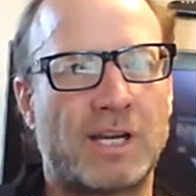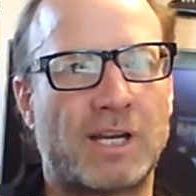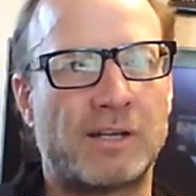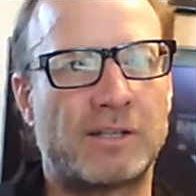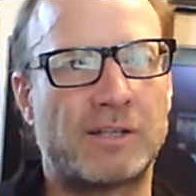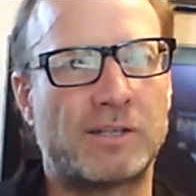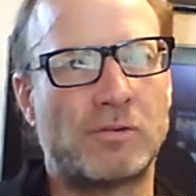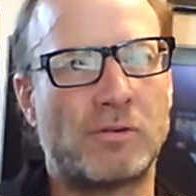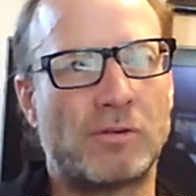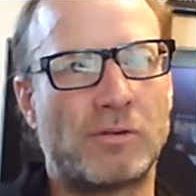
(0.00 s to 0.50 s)
I
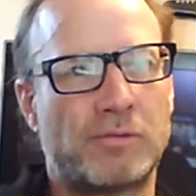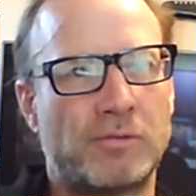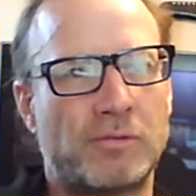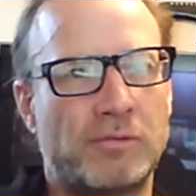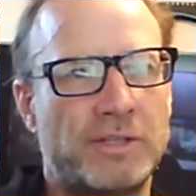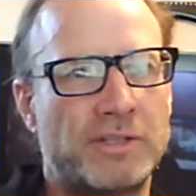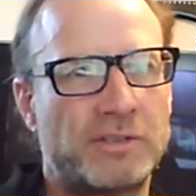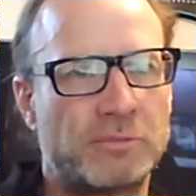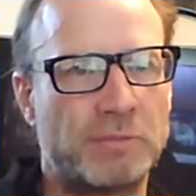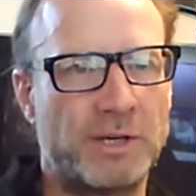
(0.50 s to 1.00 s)
could go through
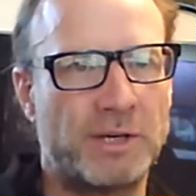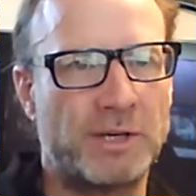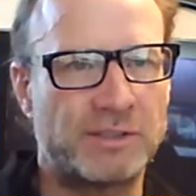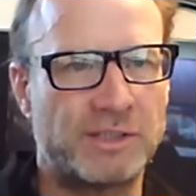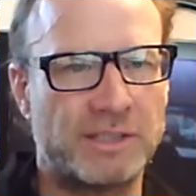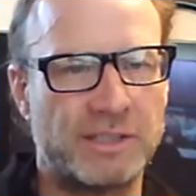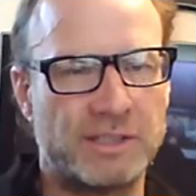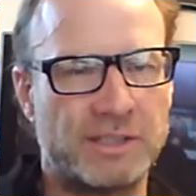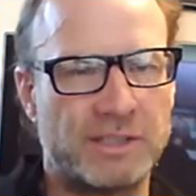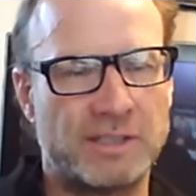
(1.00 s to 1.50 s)
these
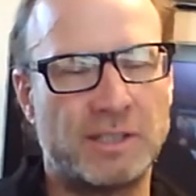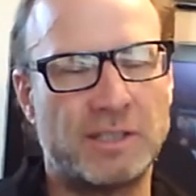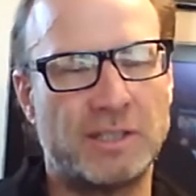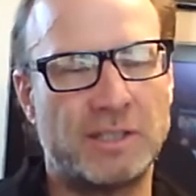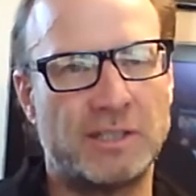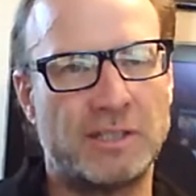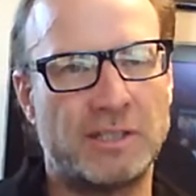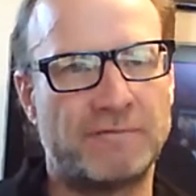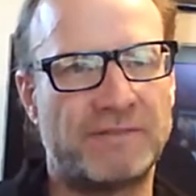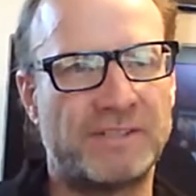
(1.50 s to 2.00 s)
questions
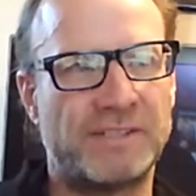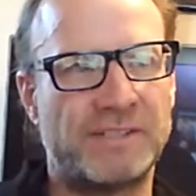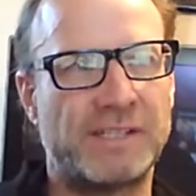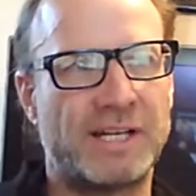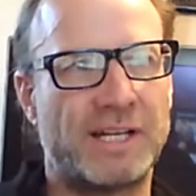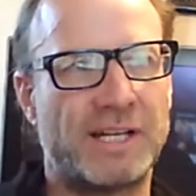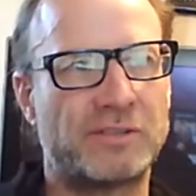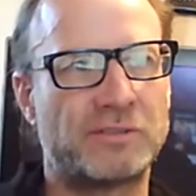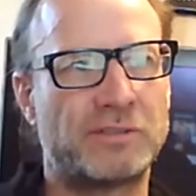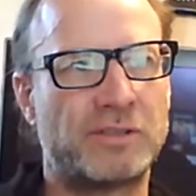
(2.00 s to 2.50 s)
in
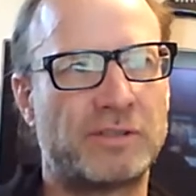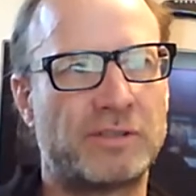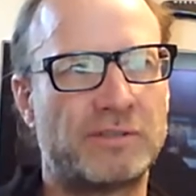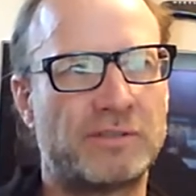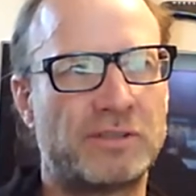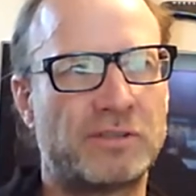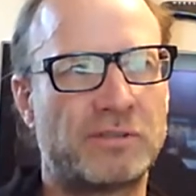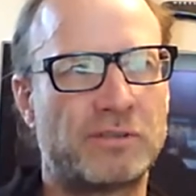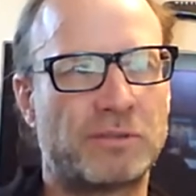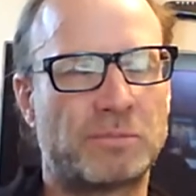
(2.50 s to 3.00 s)
physiology of
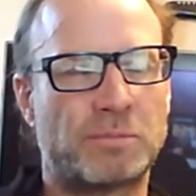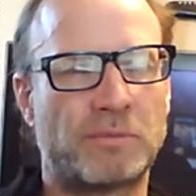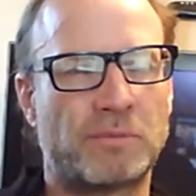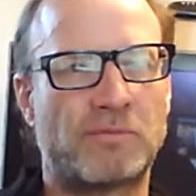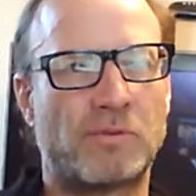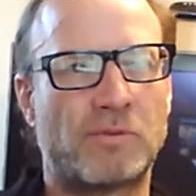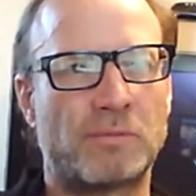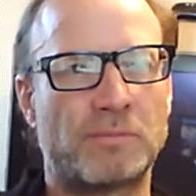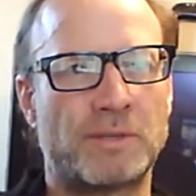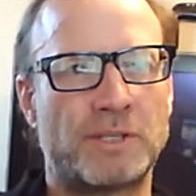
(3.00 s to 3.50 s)
endurance
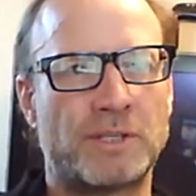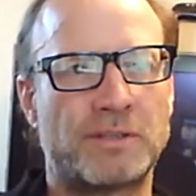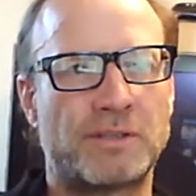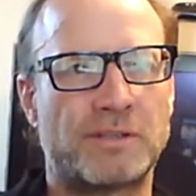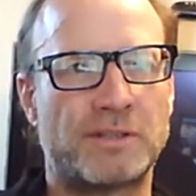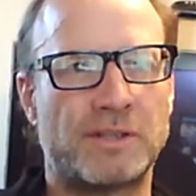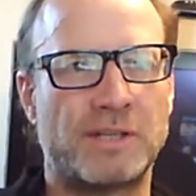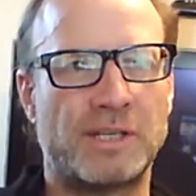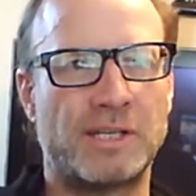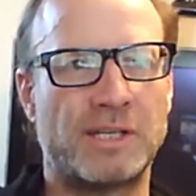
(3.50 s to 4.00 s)

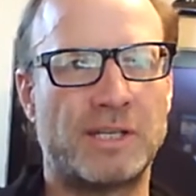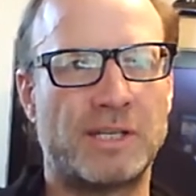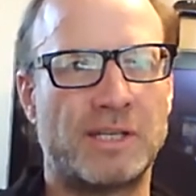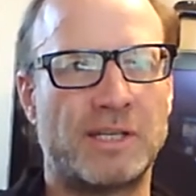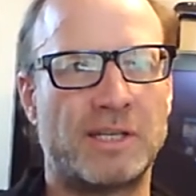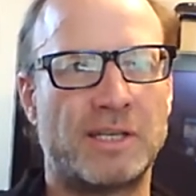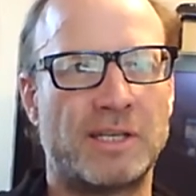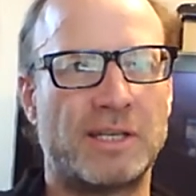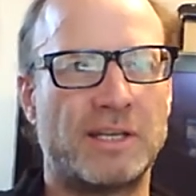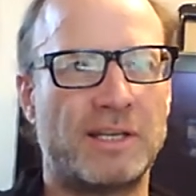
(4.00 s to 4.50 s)
performance
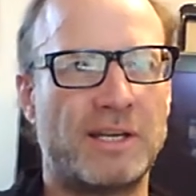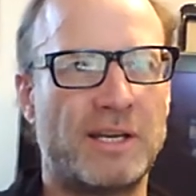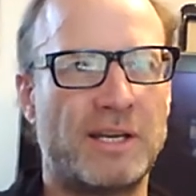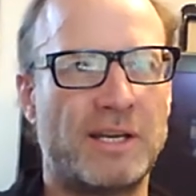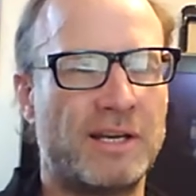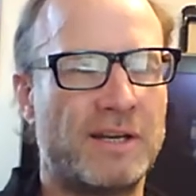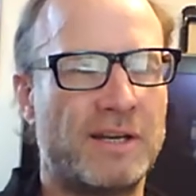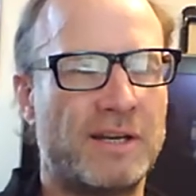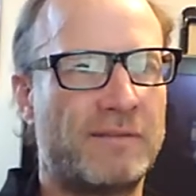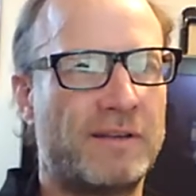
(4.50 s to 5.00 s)
and
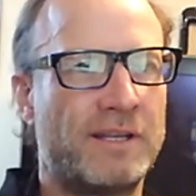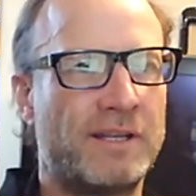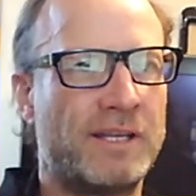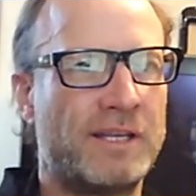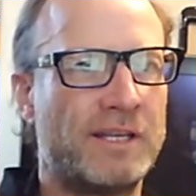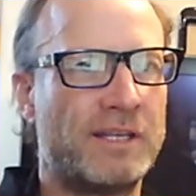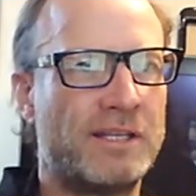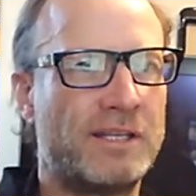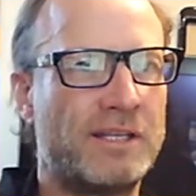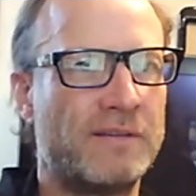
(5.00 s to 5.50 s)
have
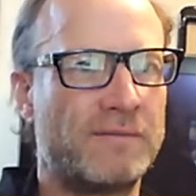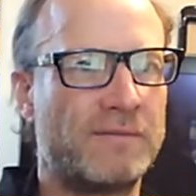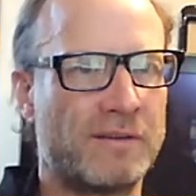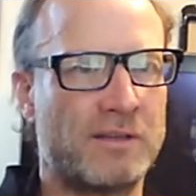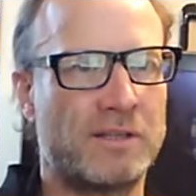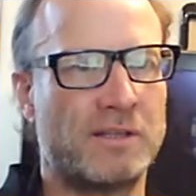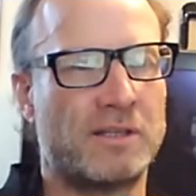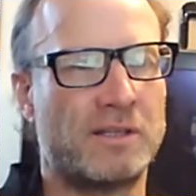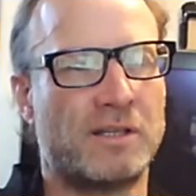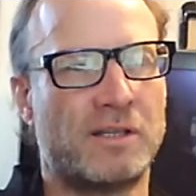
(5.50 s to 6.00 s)
a
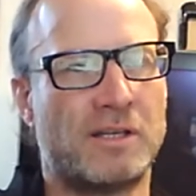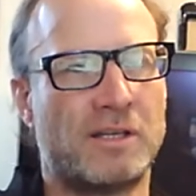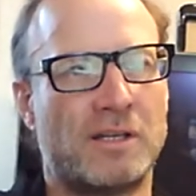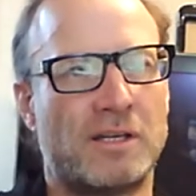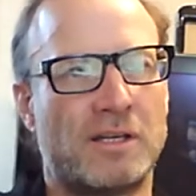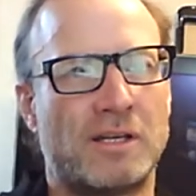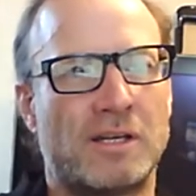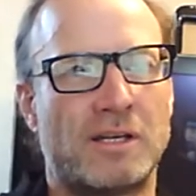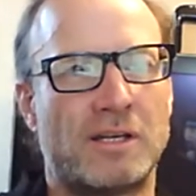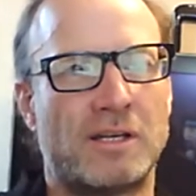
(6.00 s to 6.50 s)
different
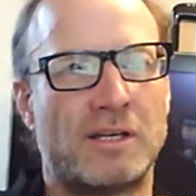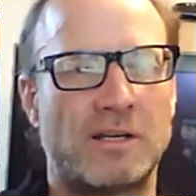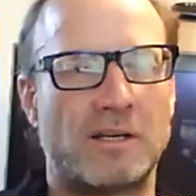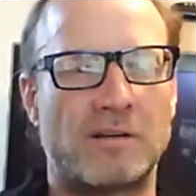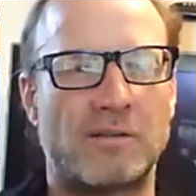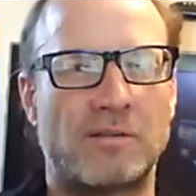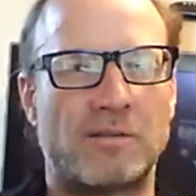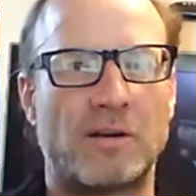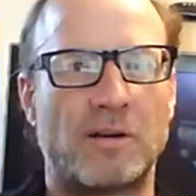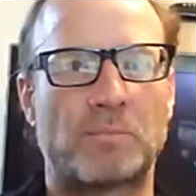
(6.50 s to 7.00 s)

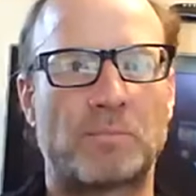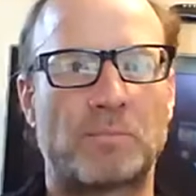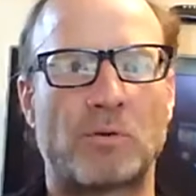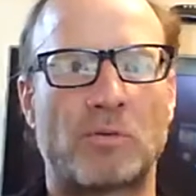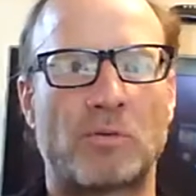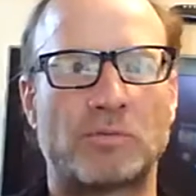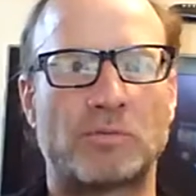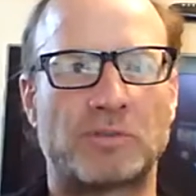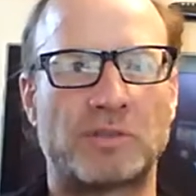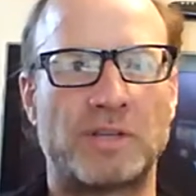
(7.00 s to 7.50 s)

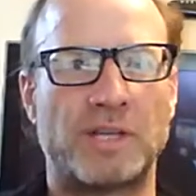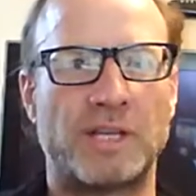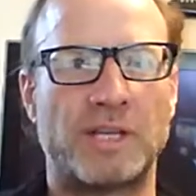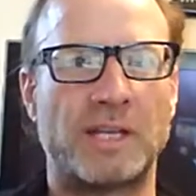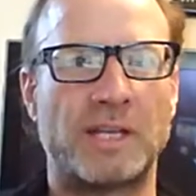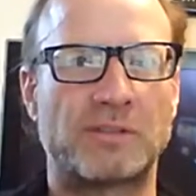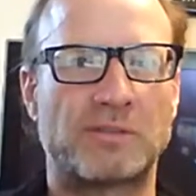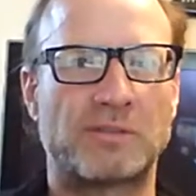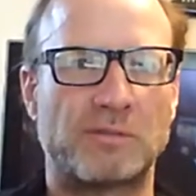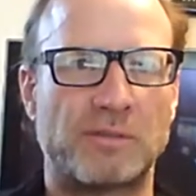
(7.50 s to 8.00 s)
approach to
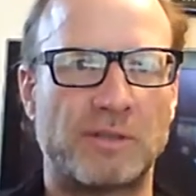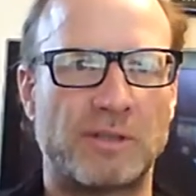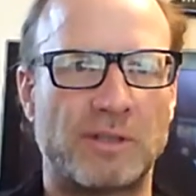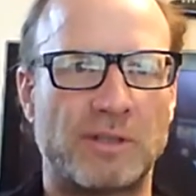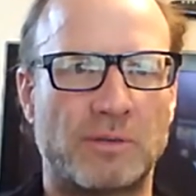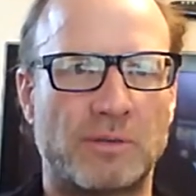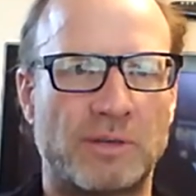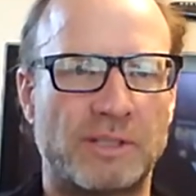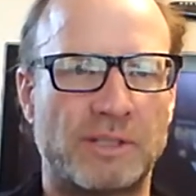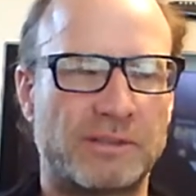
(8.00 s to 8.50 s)
answering the
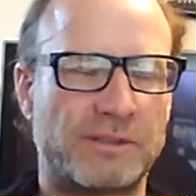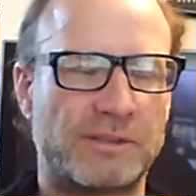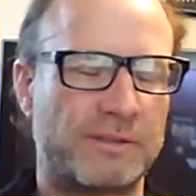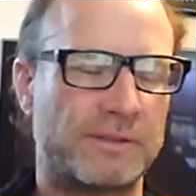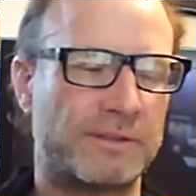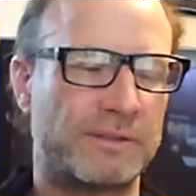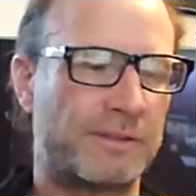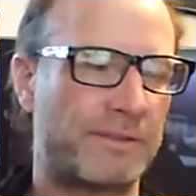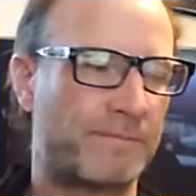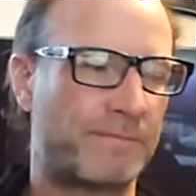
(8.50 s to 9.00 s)

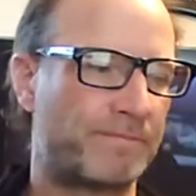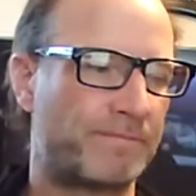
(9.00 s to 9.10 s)
questions.